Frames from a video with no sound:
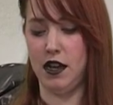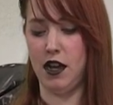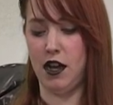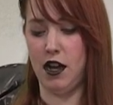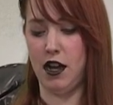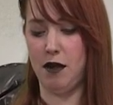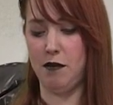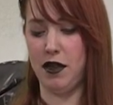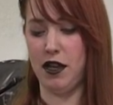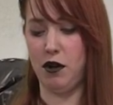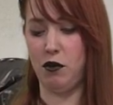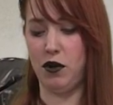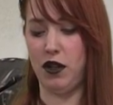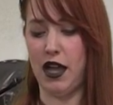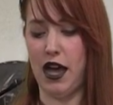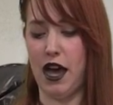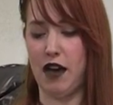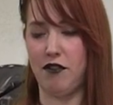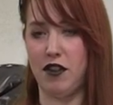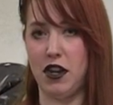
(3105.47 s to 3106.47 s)
um, it will
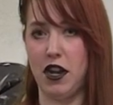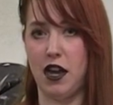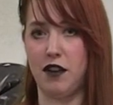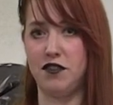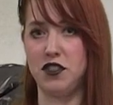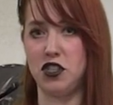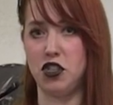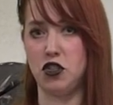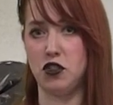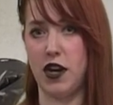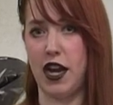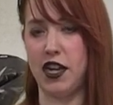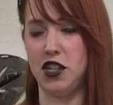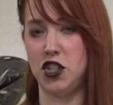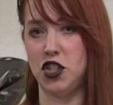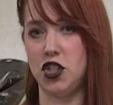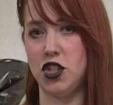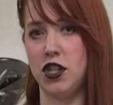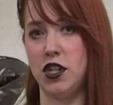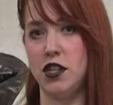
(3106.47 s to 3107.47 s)
have enough
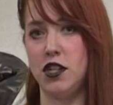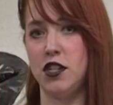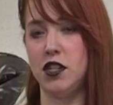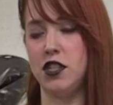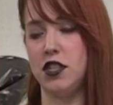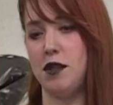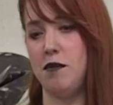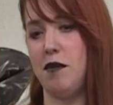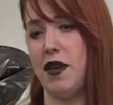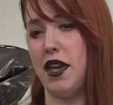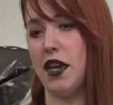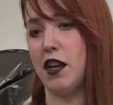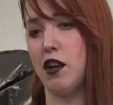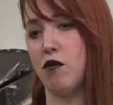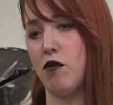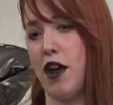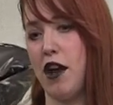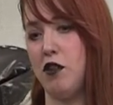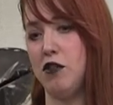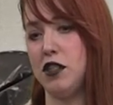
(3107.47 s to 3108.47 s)
stretch to make it
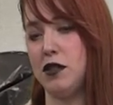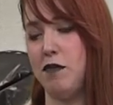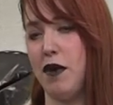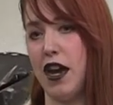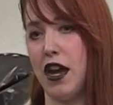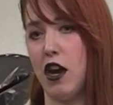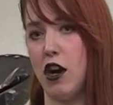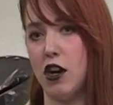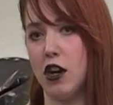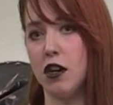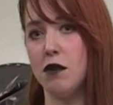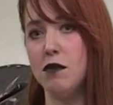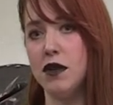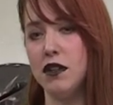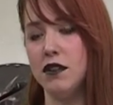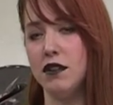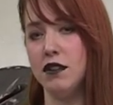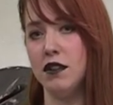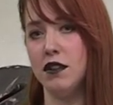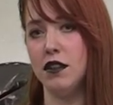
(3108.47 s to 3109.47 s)
around my
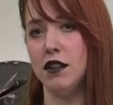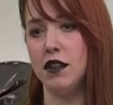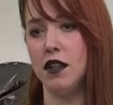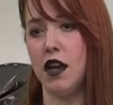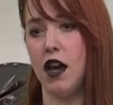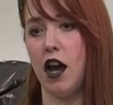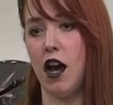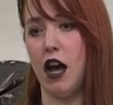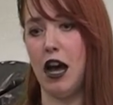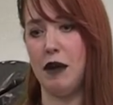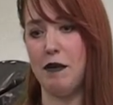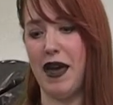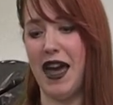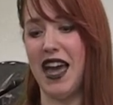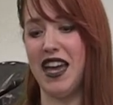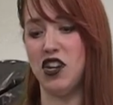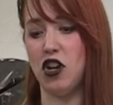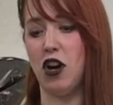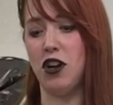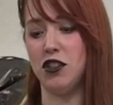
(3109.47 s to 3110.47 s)
arm um,
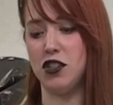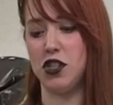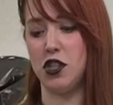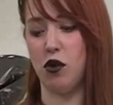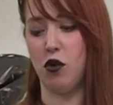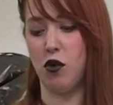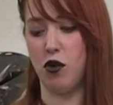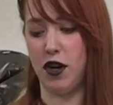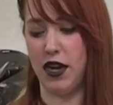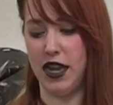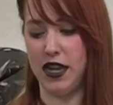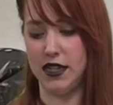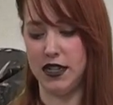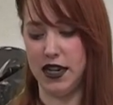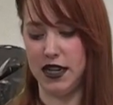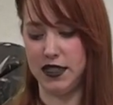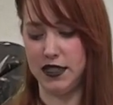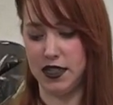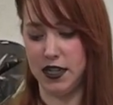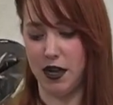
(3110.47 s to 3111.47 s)
and also orient
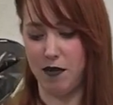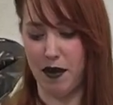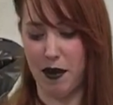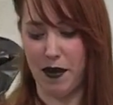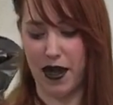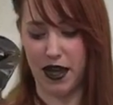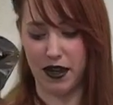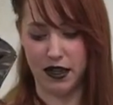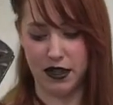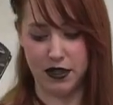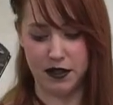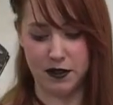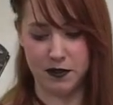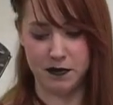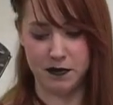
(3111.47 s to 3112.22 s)
nicely on my back.